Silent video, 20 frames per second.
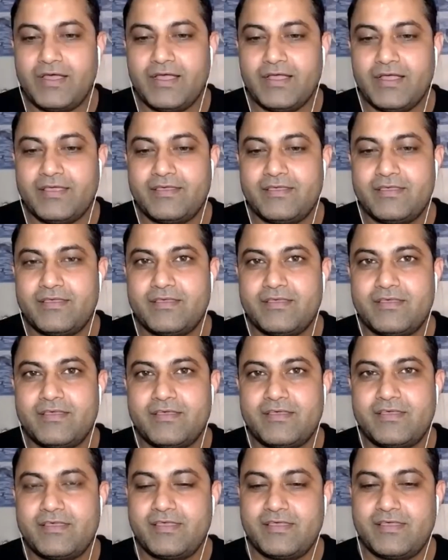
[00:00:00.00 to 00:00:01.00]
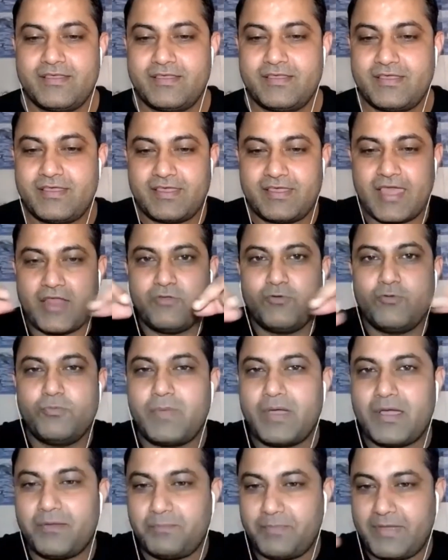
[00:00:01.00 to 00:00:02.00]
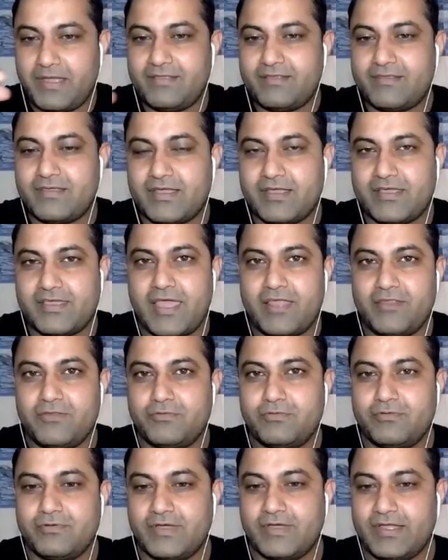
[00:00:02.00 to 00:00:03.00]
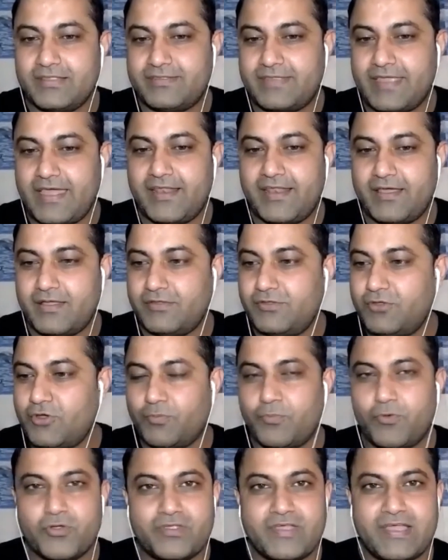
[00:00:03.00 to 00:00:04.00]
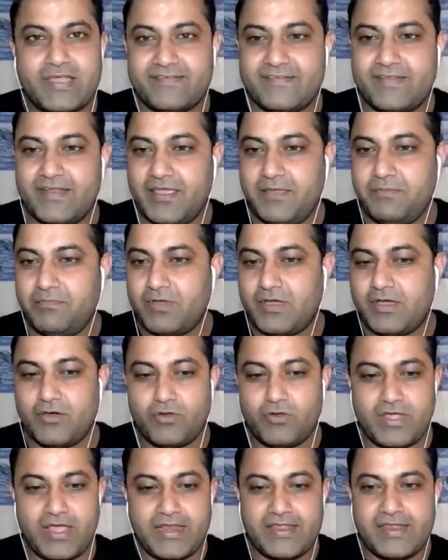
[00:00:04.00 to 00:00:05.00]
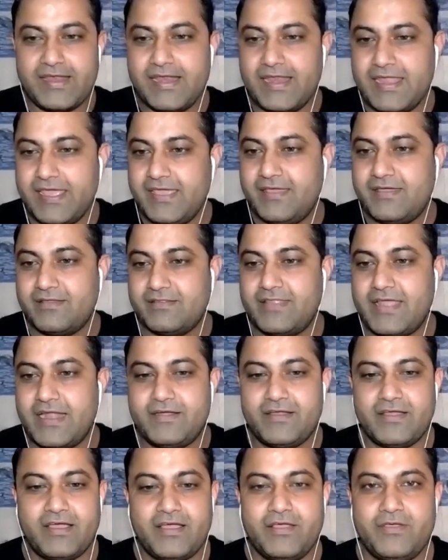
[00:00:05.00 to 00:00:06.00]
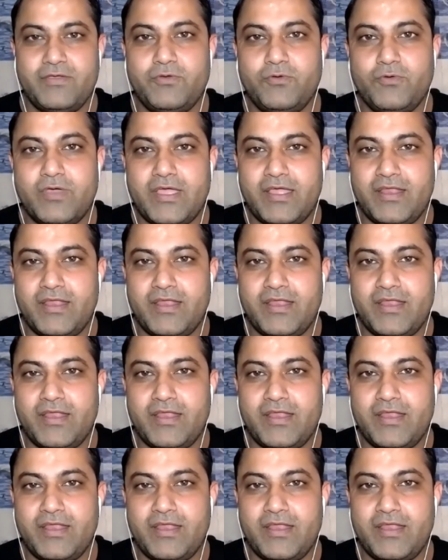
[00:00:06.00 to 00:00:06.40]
got. I would go to. can you tell your podcast name or any link that you can?